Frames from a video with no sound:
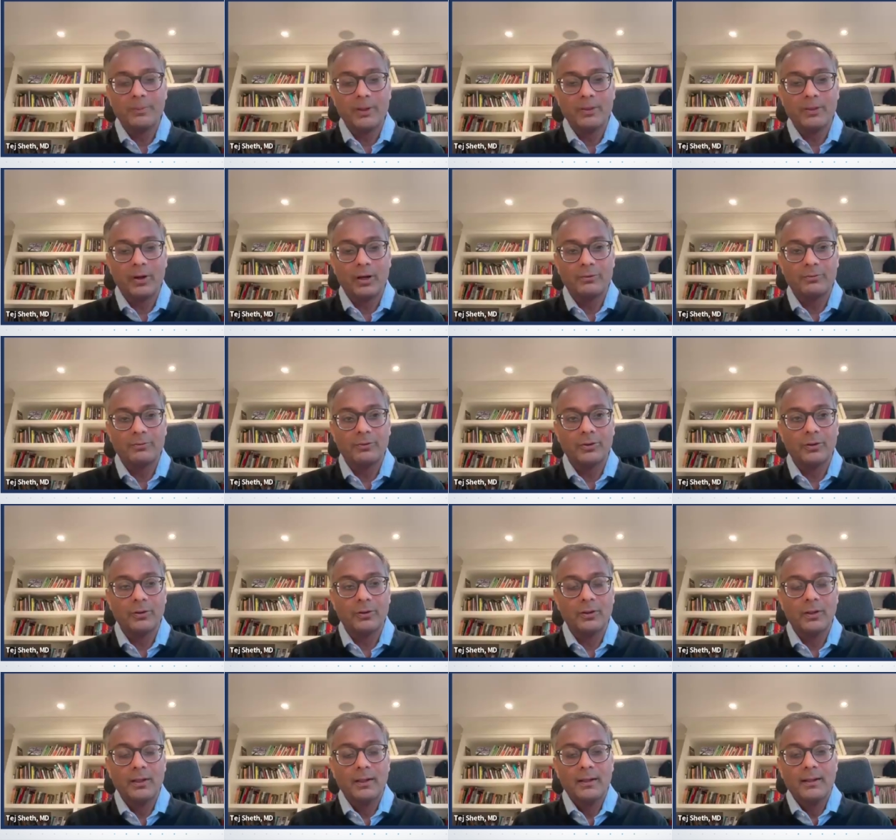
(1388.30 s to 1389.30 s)

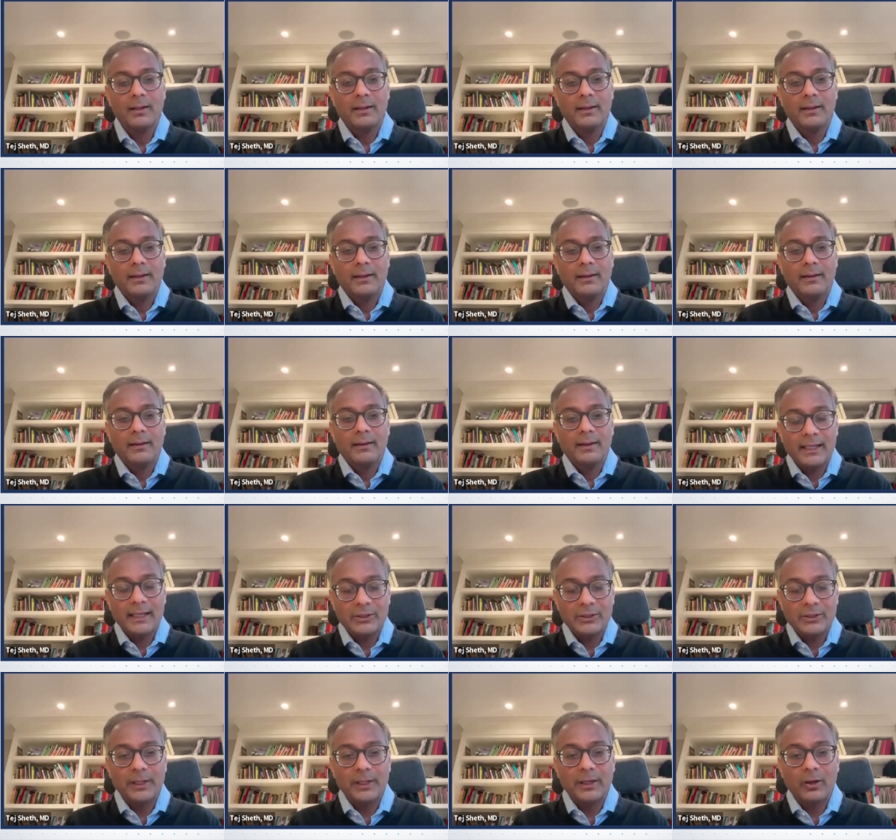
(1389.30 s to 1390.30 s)
thoughtful.
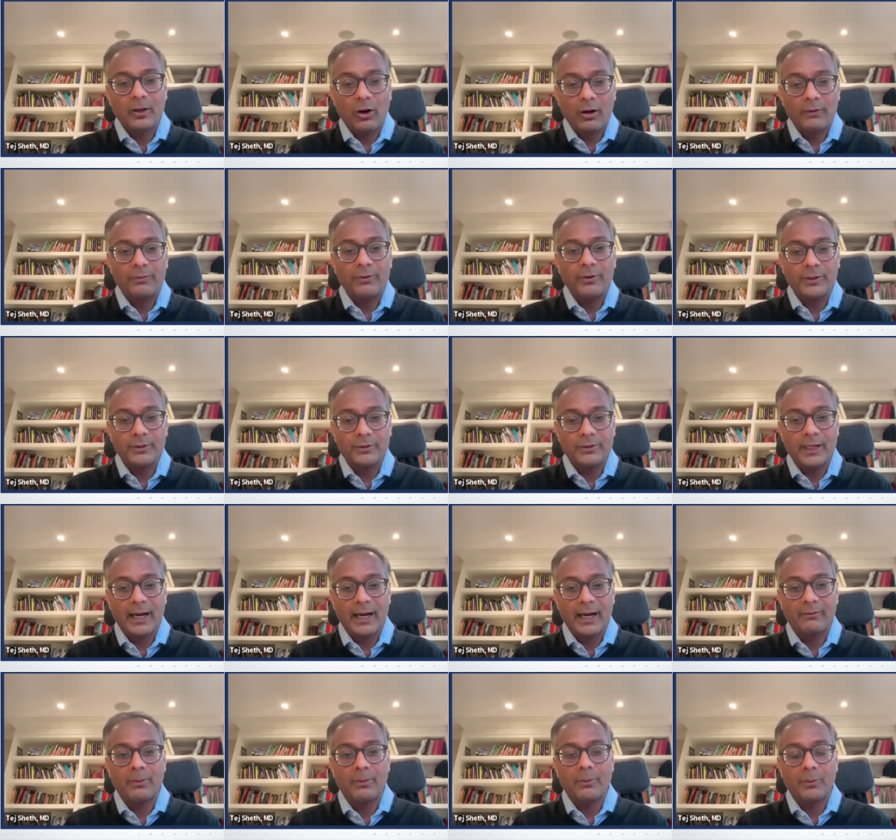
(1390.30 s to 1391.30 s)
Yes, we can offer you
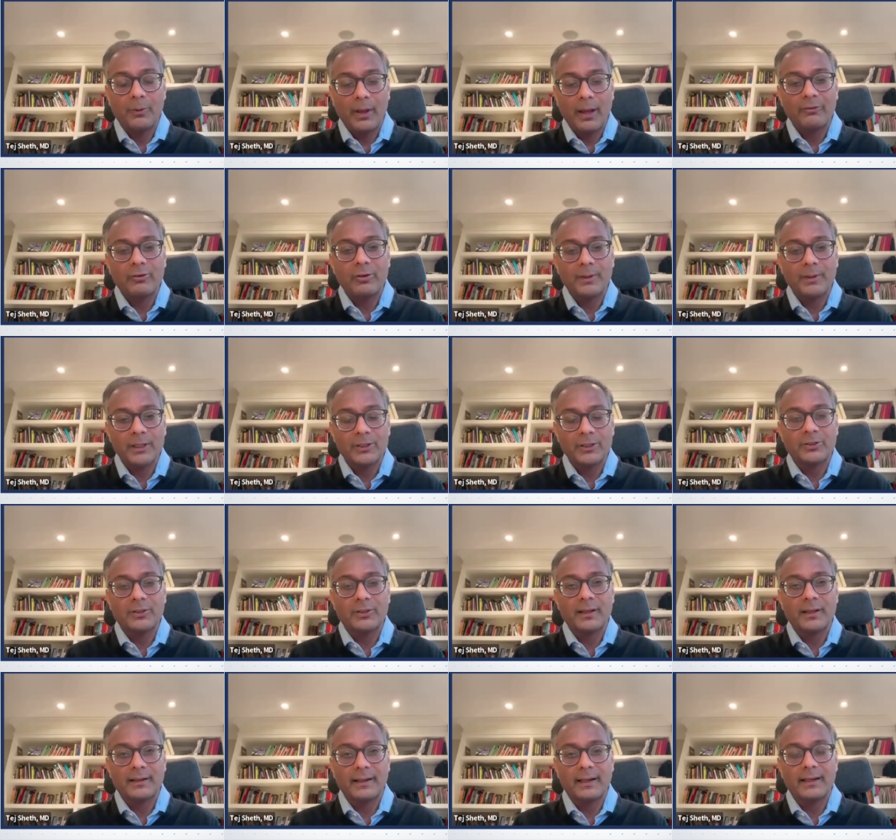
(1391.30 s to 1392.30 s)
TAVR, but we have to make sure
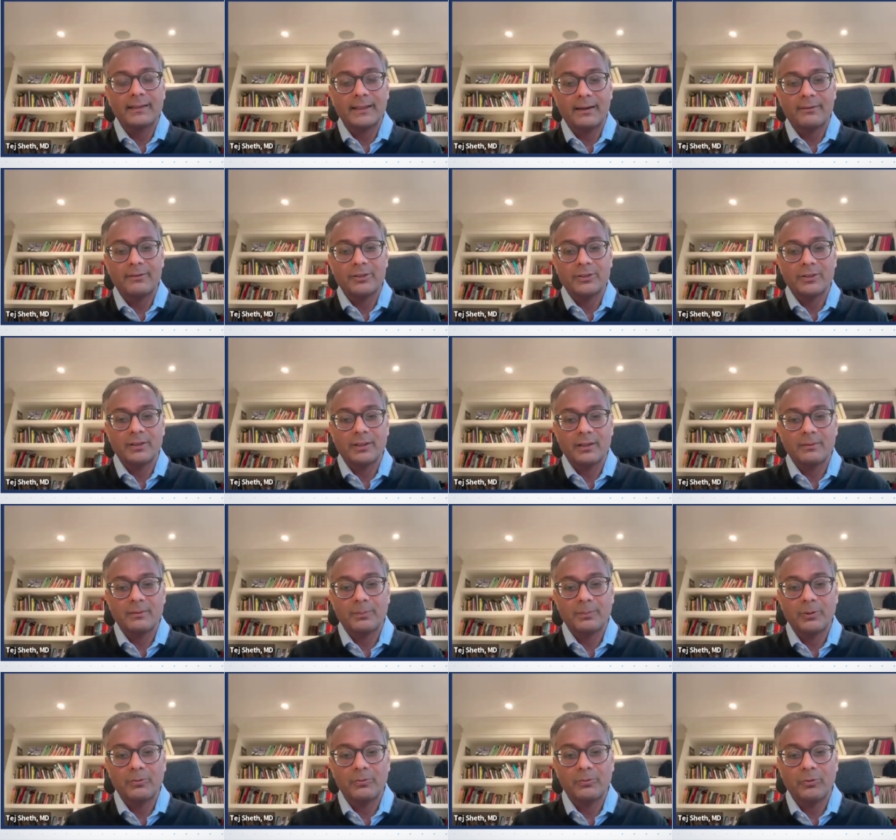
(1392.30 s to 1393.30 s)
that TAVR is going to
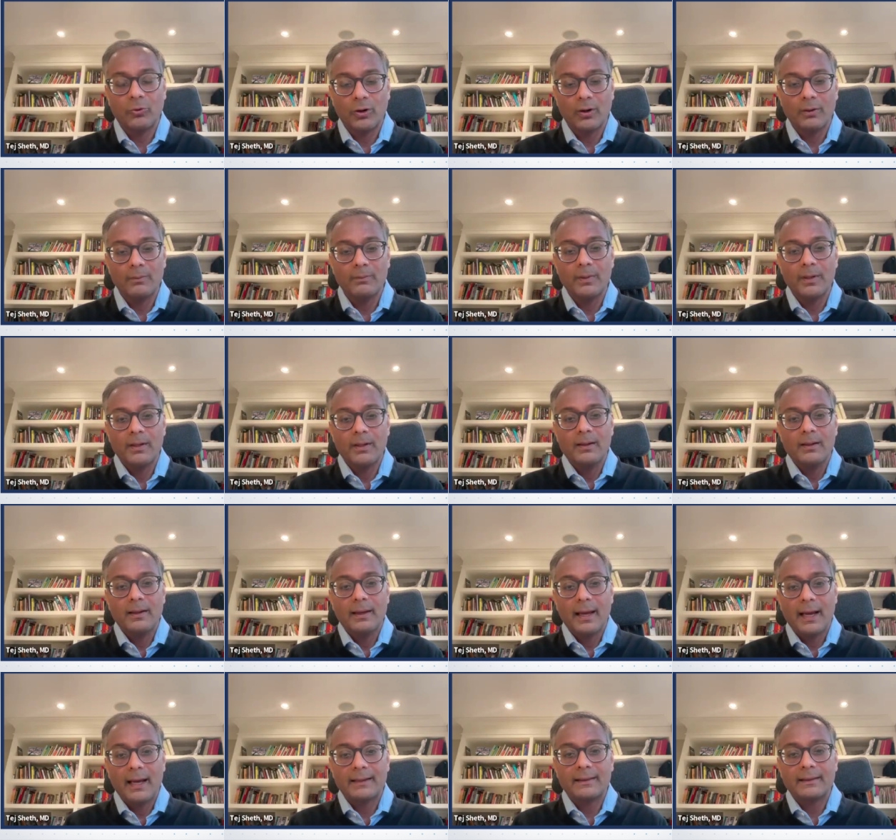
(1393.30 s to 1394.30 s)
perform
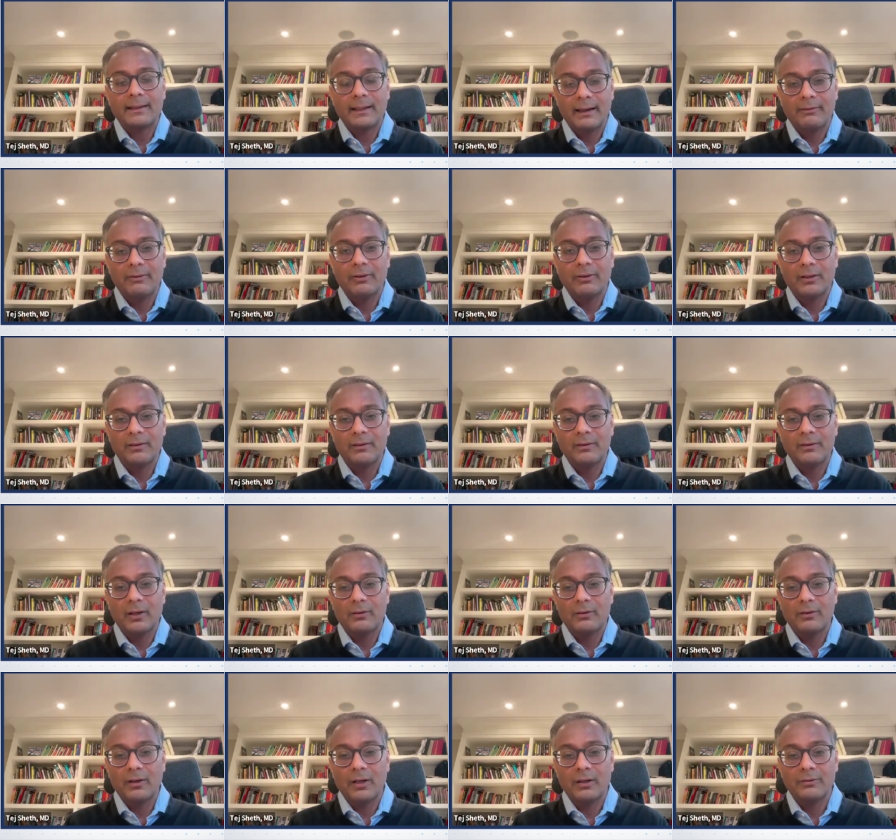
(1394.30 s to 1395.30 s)
at the level
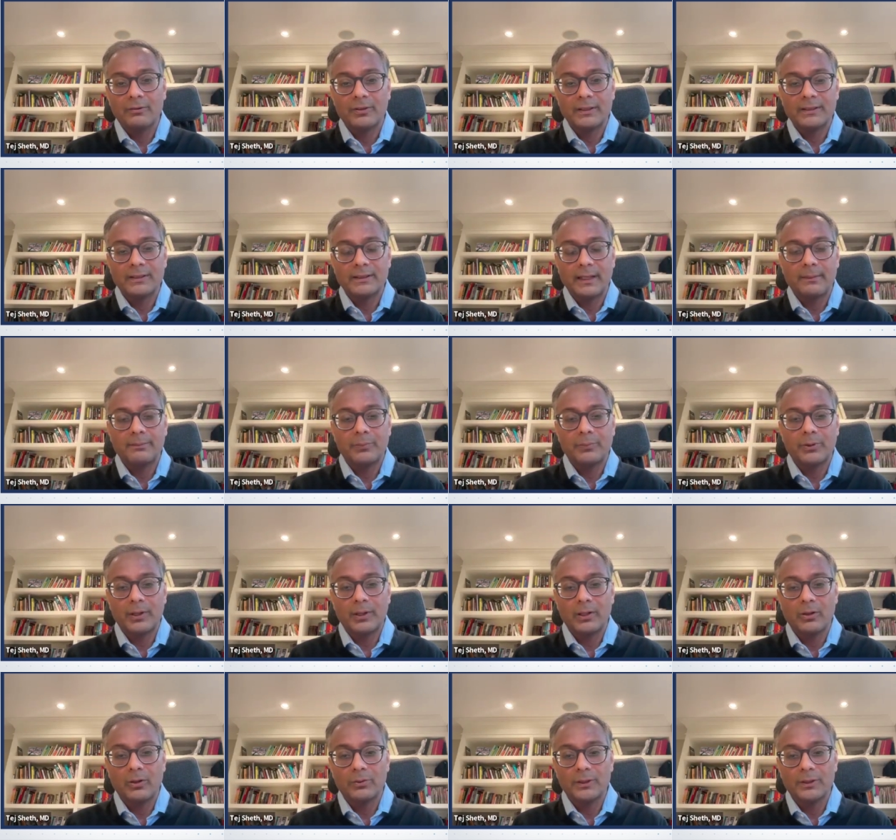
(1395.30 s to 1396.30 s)
of contemporary
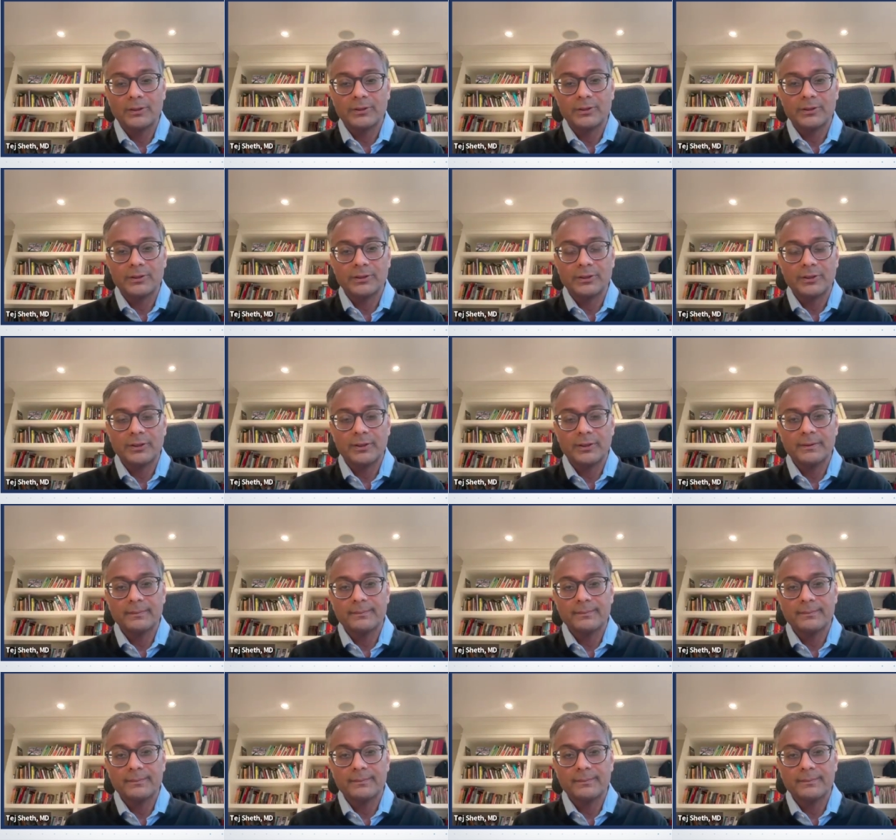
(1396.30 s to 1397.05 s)
low-risk surgery.